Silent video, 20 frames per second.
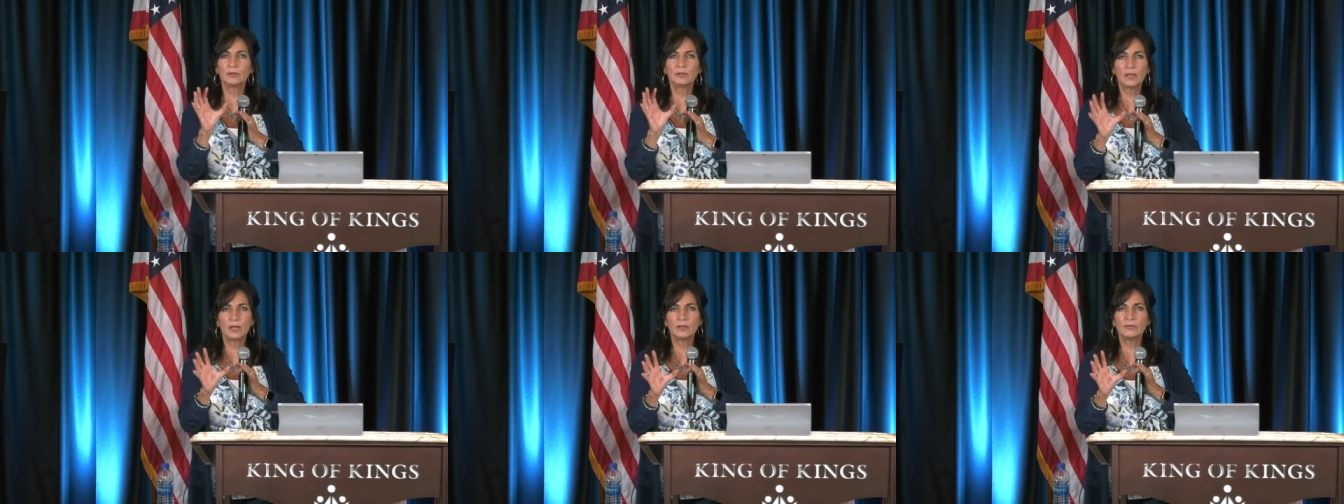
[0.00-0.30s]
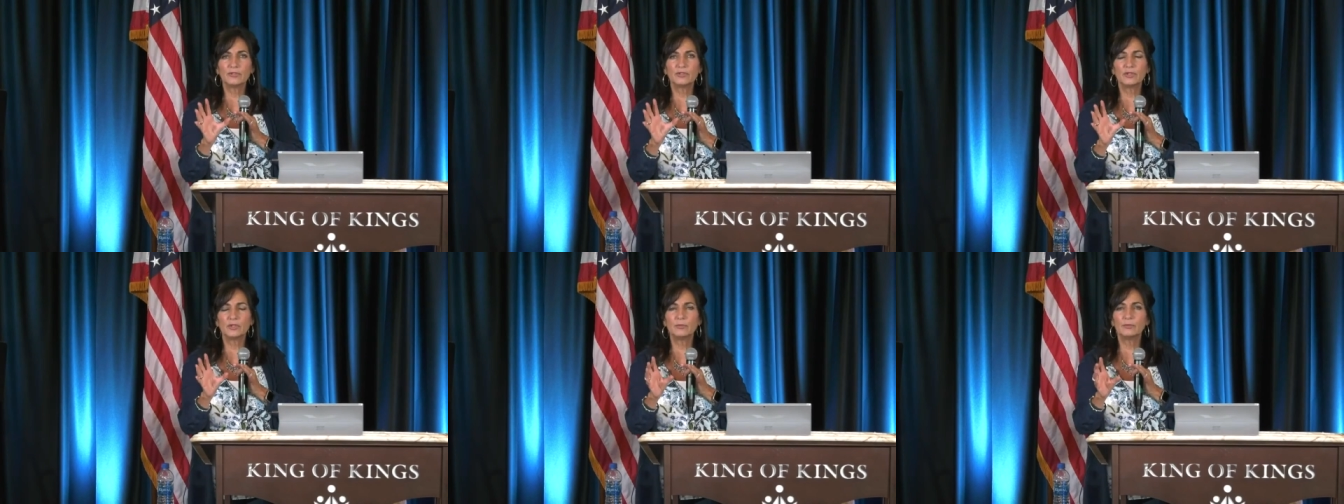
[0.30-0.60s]

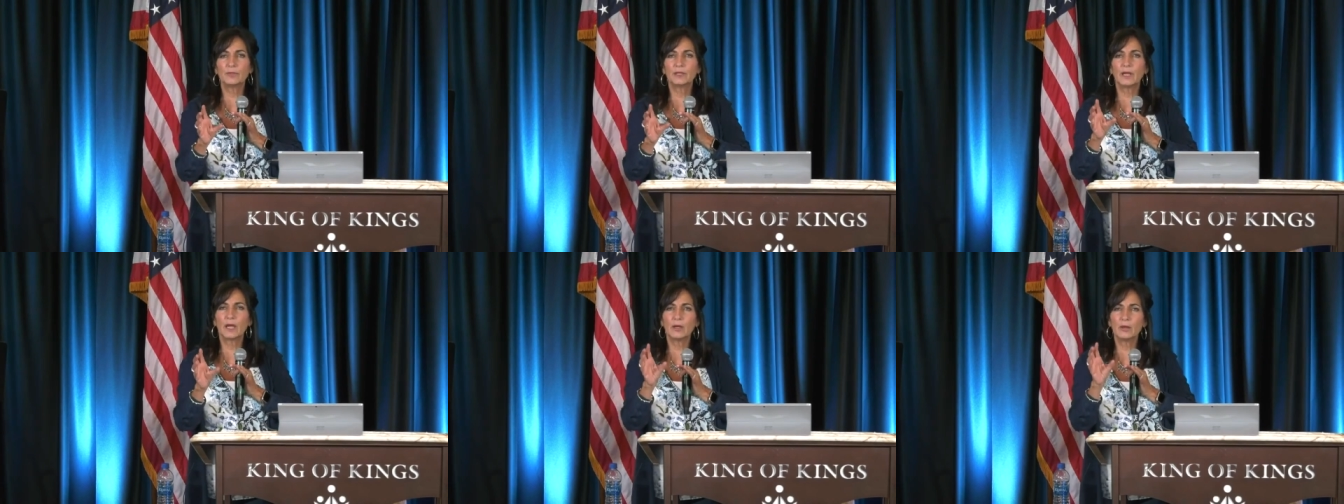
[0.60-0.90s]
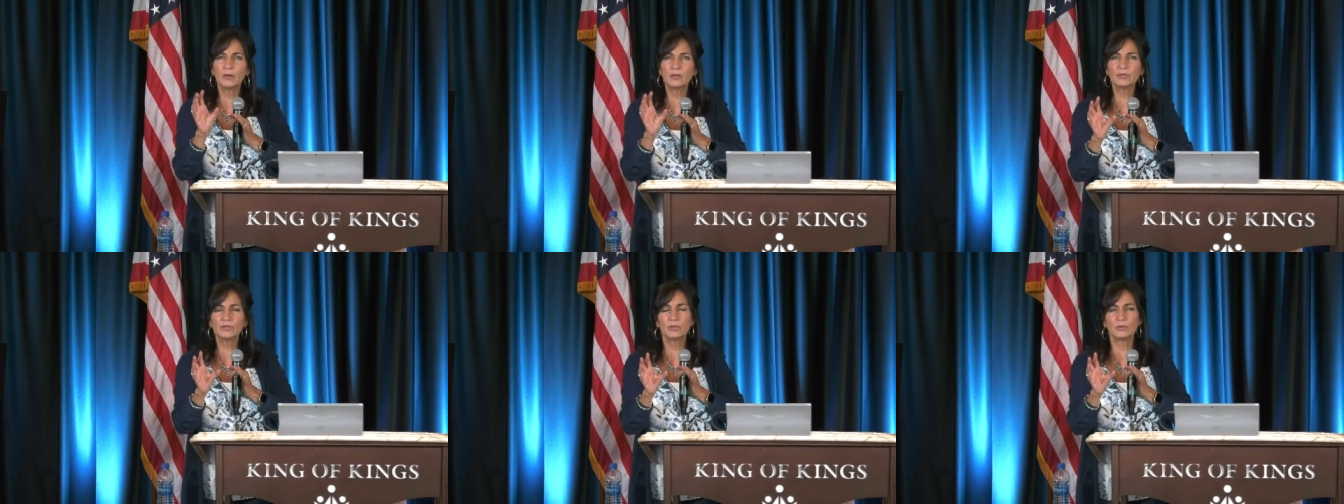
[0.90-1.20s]
Lord loves you,
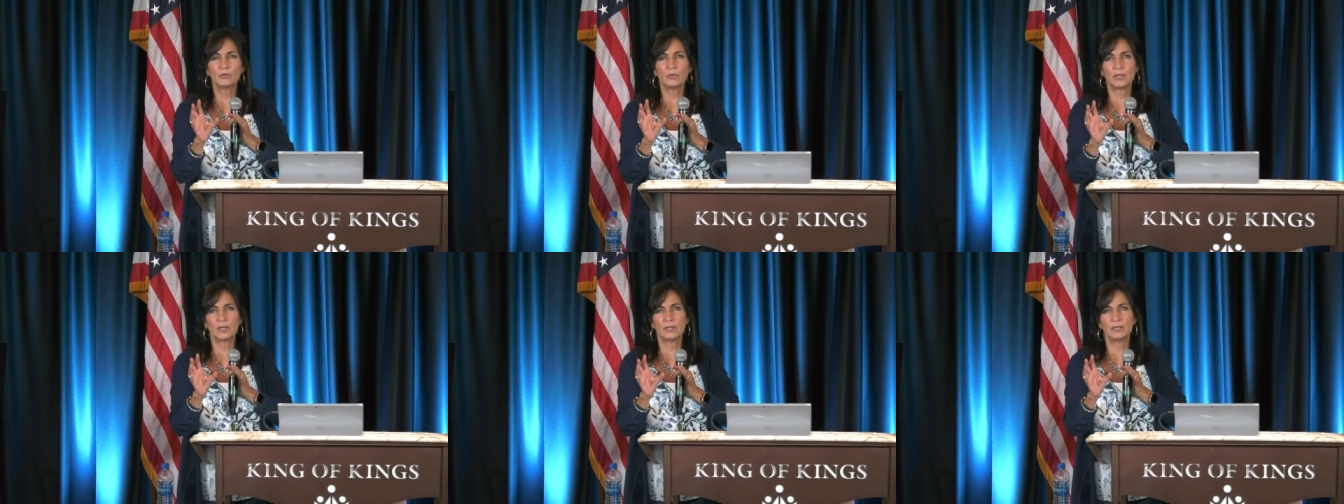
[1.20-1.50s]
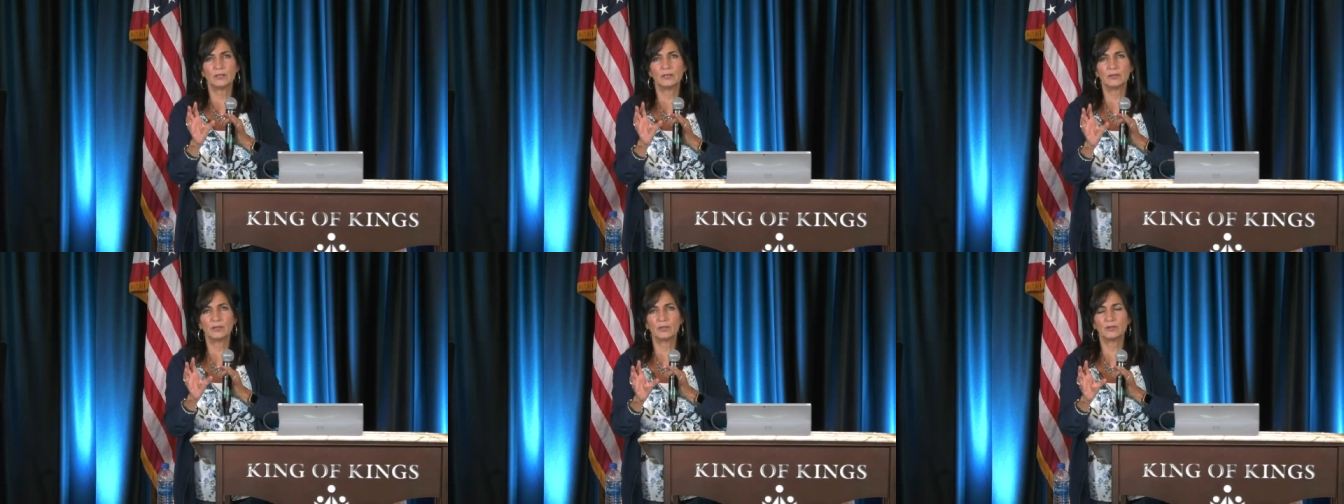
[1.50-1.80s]
but I also
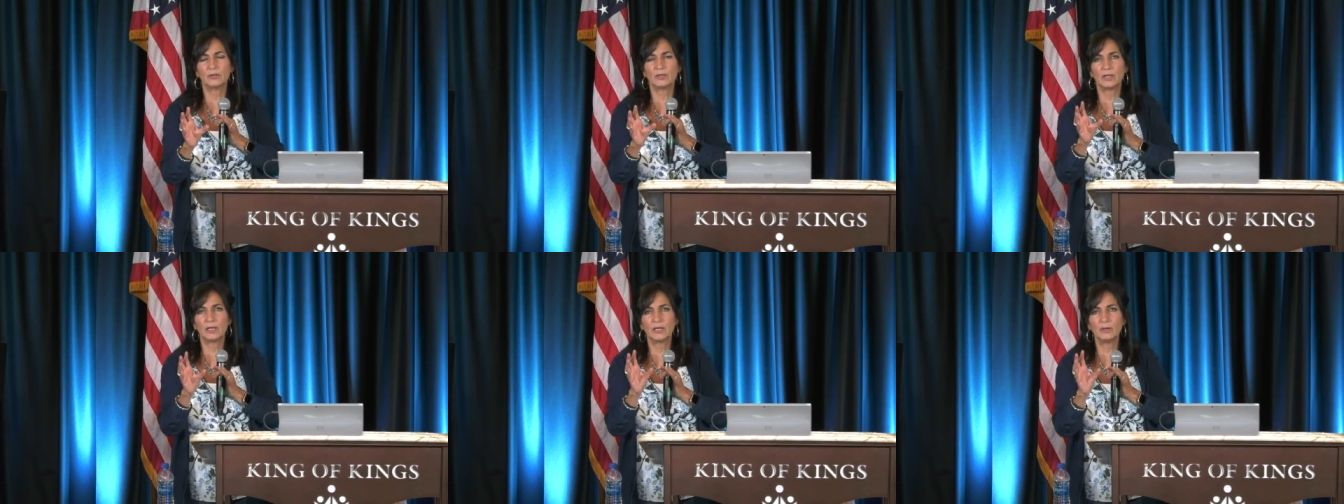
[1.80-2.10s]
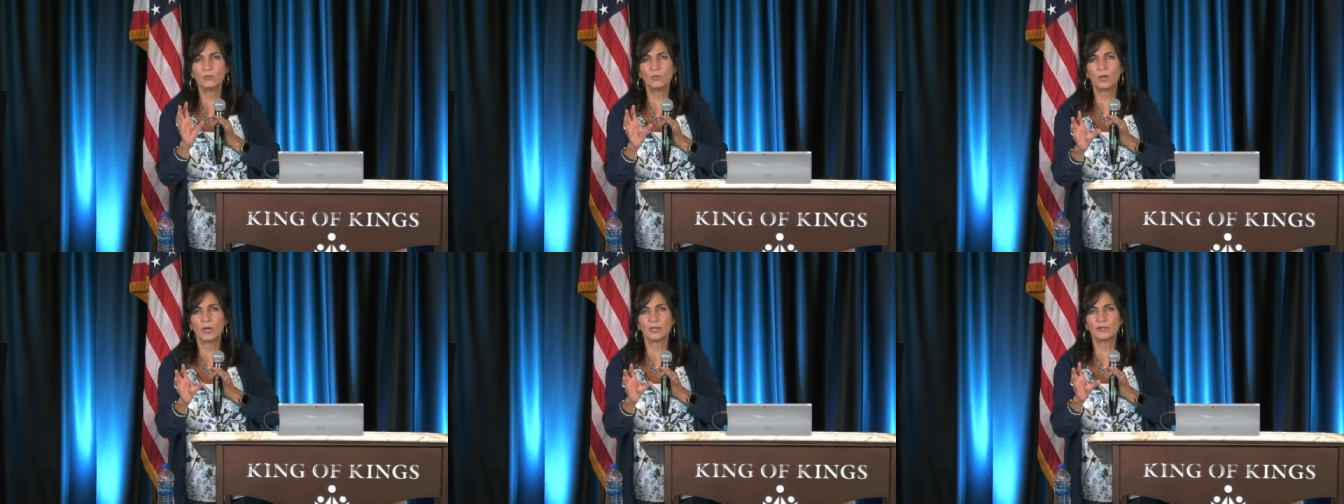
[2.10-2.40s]
want you to know
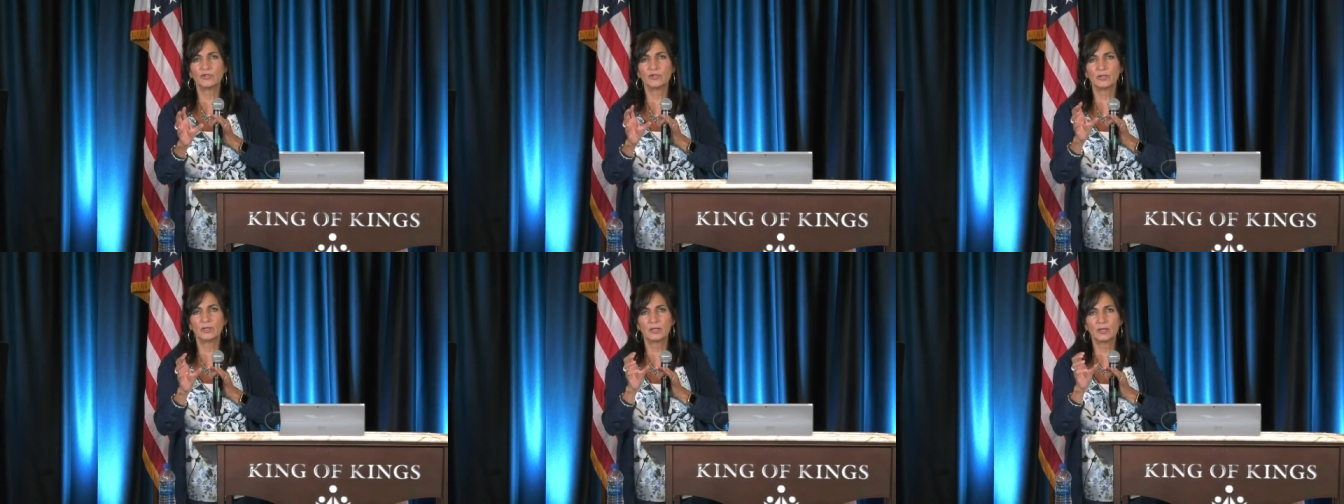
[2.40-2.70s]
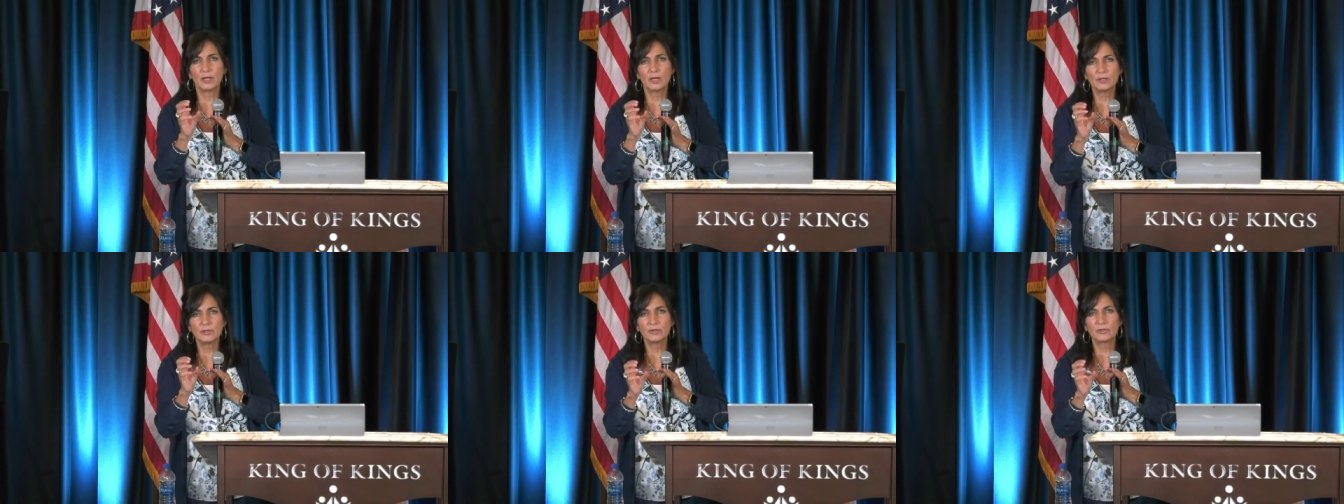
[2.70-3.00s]
that He
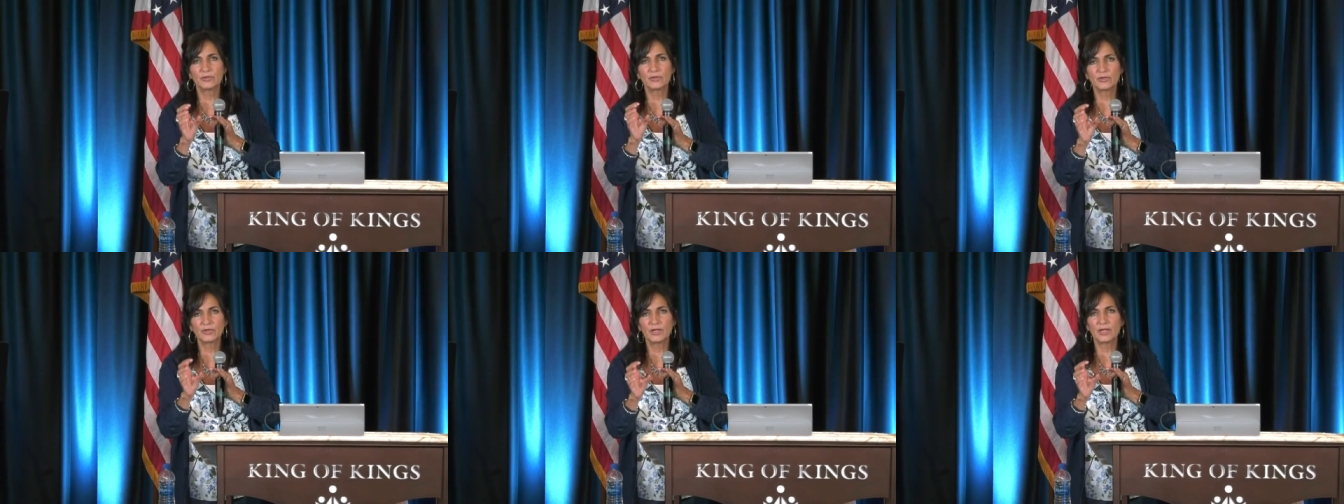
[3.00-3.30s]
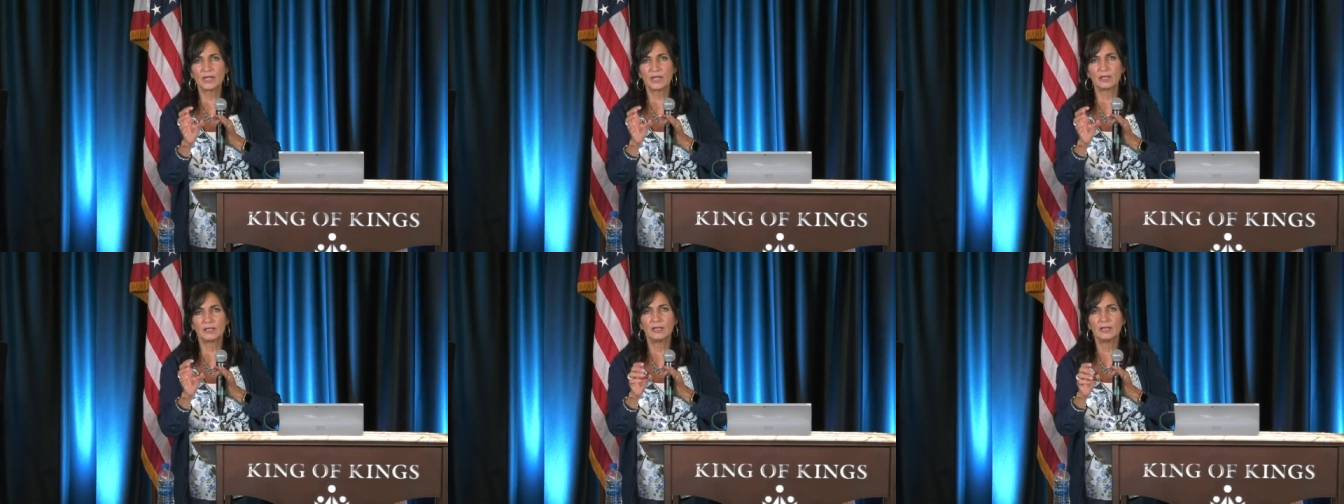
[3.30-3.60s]
wants you to
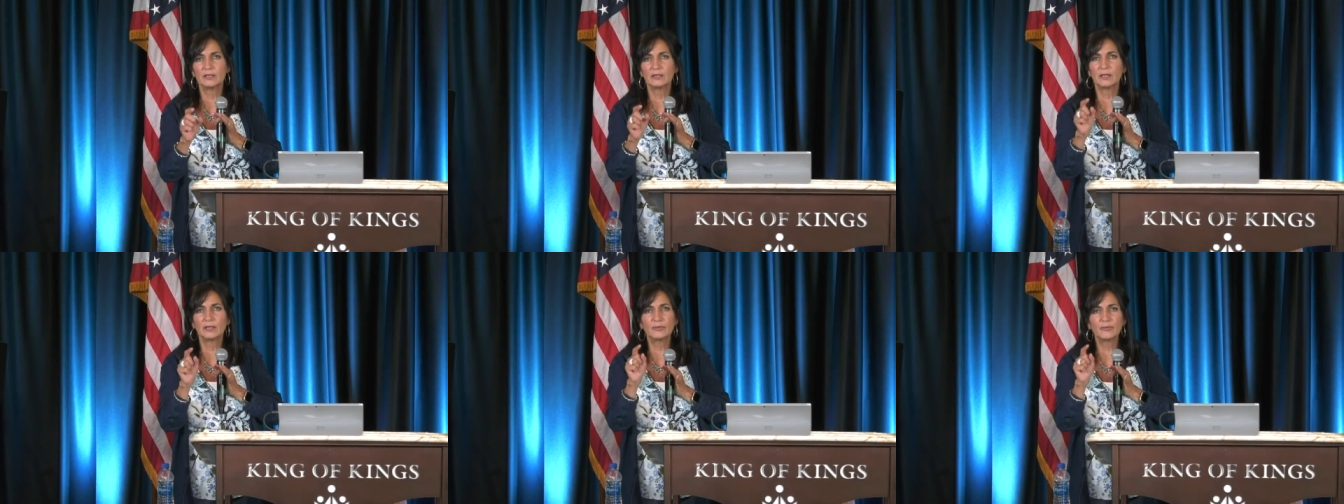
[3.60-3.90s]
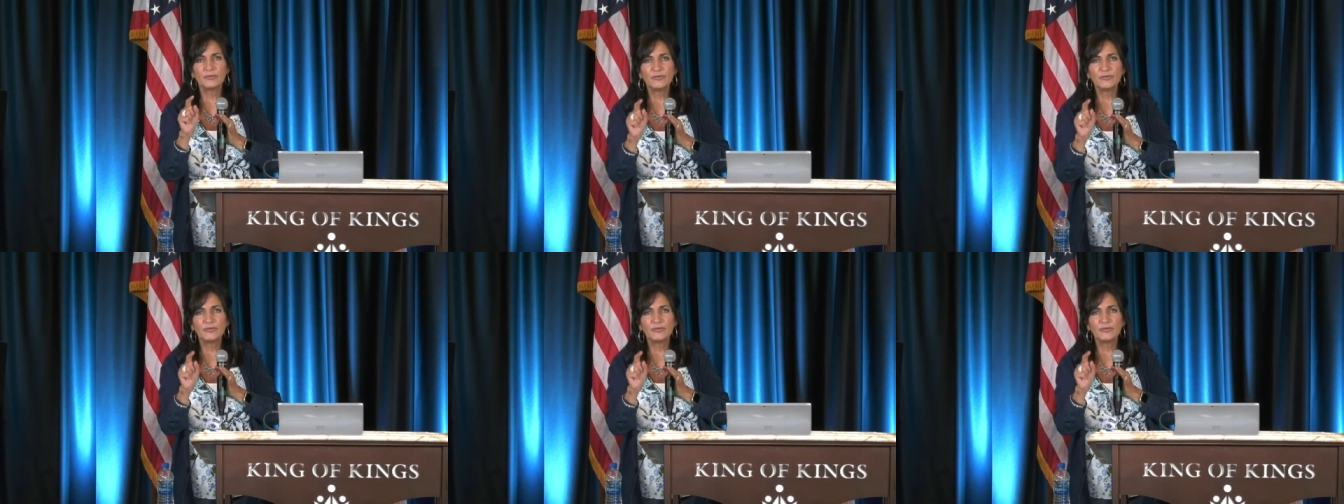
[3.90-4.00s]
understand